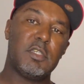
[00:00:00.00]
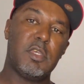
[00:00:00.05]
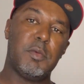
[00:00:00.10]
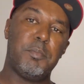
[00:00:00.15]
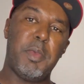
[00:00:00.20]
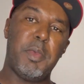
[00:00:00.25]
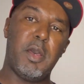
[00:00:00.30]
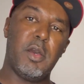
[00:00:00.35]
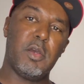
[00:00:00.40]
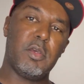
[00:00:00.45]

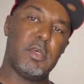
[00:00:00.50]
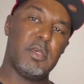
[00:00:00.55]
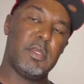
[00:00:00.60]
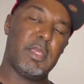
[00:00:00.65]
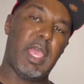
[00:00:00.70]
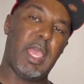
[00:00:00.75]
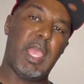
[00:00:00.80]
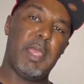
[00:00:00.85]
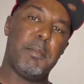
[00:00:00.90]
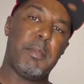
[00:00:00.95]
Kabelka
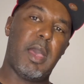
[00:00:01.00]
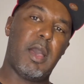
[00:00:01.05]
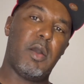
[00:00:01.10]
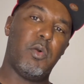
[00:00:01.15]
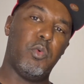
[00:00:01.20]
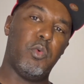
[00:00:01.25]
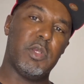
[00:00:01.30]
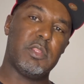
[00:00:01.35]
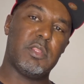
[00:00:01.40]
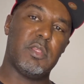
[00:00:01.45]
came
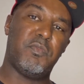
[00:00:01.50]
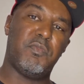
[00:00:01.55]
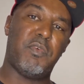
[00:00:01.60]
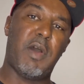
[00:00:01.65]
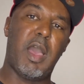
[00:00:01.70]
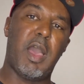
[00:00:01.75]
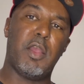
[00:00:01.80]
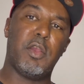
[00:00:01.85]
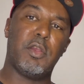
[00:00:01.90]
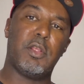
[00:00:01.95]
out with the
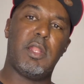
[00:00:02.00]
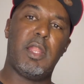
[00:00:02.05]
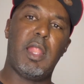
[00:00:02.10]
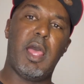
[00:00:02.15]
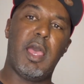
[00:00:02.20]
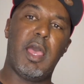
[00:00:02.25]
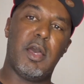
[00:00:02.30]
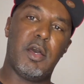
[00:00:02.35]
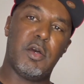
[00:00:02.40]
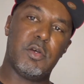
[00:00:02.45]
fire
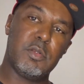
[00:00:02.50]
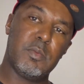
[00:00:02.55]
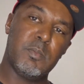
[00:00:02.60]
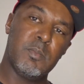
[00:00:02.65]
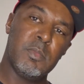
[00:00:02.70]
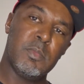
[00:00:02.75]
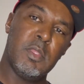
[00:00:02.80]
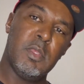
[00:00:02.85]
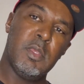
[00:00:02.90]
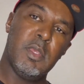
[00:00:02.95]
clown
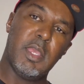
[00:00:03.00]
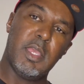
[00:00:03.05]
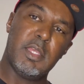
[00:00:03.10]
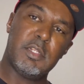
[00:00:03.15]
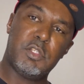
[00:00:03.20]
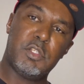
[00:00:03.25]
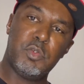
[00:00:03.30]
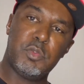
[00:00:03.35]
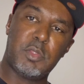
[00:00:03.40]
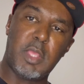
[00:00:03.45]
in
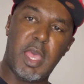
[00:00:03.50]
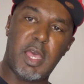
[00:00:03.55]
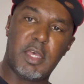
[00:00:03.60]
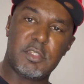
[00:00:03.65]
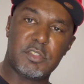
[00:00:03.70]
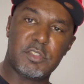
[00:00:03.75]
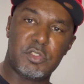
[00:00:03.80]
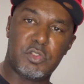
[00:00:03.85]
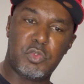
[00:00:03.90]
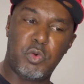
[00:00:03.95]

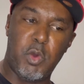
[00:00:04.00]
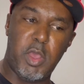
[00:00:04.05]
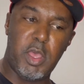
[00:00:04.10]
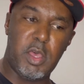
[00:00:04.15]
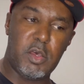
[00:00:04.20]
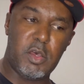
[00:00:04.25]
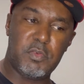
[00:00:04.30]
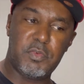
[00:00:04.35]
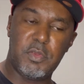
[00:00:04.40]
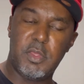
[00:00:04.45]

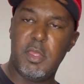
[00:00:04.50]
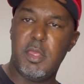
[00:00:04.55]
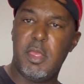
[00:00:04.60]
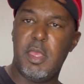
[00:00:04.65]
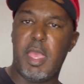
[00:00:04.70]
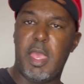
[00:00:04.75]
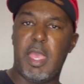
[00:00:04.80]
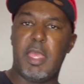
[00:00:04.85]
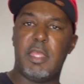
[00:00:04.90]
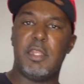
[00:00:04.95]
2012,
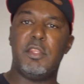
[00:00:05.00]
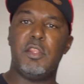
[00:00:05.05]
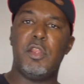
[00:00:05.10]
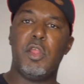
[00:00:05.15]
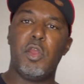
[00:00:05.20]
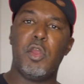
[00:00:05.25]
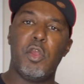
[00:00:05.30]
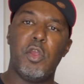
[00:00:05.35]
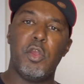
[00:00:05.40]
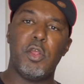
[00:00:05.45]
and
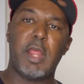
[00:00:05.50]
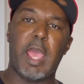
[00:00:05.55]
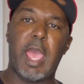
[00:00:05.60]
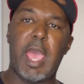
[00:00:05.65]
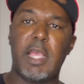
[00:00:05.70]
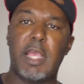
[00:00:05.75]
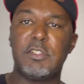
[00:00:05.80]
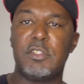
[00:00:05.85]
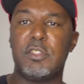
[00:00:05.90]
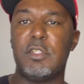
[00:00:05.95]
Nerd
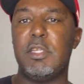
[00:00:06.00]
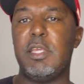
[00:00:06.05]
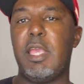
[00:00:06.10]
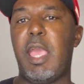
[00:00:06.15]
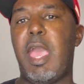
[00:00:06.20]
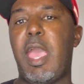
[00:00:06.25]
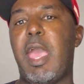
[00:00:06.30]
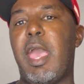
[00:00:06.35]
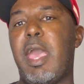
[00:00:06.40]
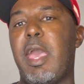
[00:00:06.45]
actually
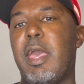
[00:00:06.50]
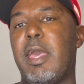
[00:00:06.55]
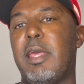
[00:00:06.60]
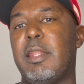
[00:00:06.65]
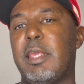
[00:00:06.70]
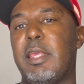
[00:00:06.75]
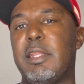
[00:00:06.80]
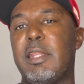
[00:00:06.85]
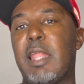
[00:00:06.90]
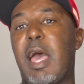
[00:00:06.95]
had
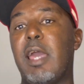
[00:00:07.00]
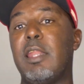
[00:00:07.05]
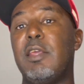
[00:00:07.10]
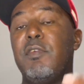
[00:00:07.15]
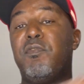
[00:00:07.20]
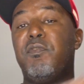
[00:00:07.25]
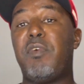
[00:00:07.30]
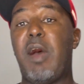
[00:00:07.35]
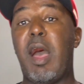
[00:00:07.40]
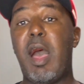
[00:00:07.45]
in
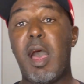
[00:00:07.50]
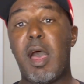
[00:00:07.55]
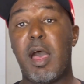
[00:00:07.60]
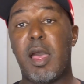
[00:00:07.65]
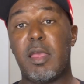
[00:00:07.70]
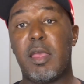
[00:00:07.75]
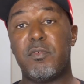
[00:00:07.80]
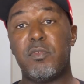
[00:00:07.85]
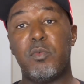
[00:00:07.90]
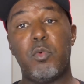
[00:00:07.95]

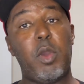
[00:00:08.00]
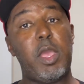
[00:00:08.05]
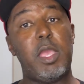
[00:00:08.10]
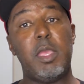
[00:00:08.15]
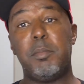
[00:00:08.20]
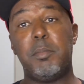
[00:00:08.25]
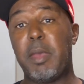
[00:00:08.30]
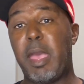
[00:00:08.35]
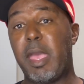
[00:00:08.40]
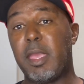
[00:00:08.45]
95, way
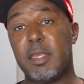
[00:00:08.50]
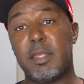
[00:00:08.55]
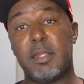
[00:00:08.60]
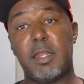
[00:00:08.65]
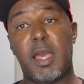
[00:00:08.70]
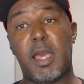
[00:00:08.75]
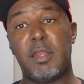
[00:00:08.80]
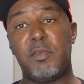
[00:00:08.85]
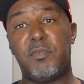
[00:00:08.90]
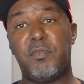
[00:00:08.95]
back in
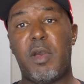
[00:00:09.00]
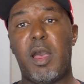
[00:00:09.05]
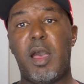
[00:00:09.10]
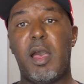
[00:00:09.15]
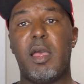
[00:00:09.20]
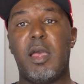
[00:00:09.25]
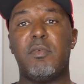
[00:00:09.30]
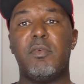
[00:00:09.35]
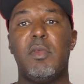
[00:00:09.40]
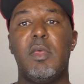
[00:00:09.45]

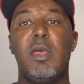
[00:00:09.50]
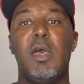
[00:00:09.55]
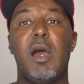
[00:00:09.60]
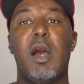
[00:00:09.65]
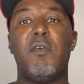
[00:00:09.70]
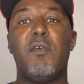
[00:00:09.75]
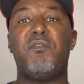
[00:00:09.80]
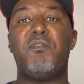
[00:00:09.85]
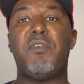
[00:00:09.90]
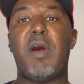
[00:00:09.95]
95,
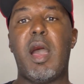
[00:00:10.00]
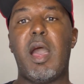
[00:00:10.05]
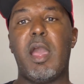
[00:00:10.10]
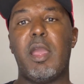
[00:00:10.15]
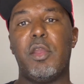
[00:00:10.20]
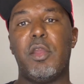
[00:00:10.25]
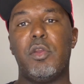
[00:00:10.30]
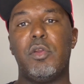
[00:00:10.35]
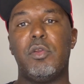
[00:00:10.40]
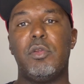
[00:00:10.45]
a
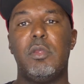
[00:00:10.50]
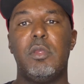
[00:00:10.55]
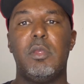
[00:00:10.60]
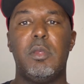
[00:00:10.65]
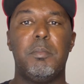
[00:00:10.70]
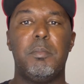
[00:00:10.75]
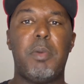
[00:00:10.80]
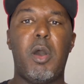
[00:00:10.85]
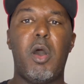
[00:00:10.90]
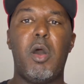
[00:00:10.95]
fire
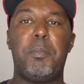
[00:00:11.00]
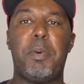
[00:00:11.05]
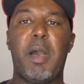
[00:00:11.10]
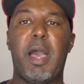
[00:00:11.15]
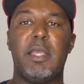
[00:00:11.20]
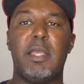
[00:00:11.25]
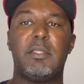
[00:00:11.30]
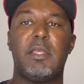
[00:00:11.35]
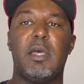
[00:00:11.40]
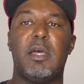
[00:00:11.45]
ball
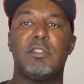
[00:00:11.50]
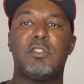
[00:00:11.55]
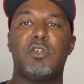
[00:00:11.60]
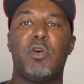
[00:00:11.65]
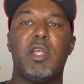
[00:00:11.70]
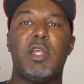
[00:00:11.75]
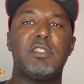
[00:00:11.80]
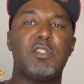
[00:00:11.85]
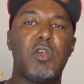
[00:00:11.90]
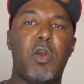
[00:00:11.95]
python. So
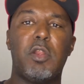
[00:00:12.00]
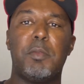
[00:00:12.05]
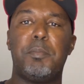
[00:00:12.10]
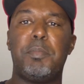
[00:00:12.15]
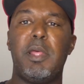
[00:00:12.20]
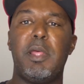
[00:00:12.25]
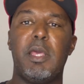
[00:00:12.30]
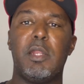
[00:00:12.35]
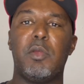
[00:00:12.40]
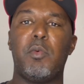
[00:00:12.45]
they started
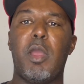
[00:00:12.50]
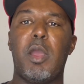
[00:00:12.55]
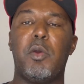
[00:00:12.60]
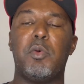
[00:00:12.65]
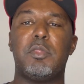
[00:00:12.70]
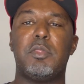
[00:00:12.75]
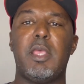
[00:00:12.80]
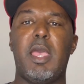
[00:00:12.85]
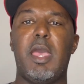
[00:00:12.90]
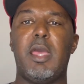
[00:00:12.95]
playing around
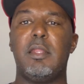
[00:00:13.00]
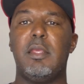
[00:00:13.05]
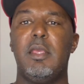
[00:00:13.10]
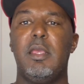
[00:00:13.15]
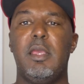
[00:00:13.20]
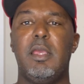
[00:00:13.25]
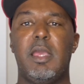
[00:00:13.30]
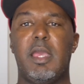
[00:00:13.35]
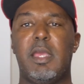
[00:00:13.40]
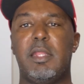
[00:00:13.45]
with that,
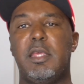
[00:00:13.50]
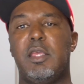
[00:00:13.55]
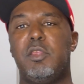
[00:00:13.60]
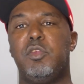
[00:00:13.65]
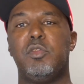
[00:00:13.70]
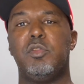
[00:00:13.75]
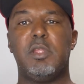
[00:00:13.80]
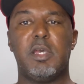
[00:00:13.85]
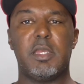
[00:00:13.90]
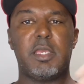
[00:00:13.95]
and then
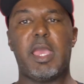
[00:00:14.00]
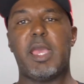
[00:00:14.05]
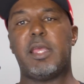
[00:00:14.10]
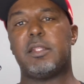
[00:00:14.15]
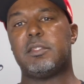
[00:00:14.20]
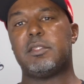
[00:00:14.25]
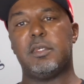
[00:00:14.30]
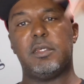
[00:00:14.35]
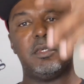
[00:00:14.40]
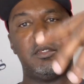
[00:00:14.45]
you look
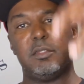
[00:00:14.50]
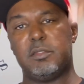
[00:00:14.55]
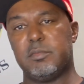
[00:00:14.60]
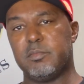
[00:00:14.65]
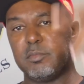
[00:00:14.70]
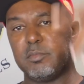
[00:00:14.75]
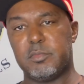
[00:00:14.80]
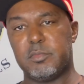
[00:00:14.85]
at the